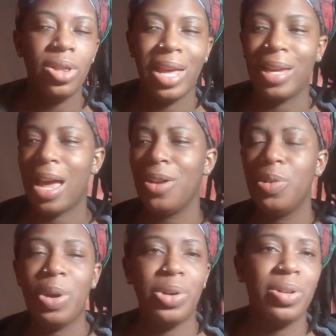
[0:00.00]
I don't
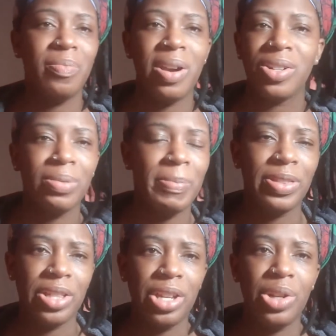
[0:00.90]
know what unit of
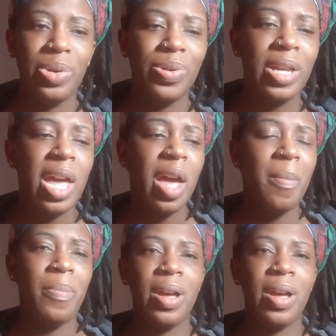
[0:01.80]
measurement that they use,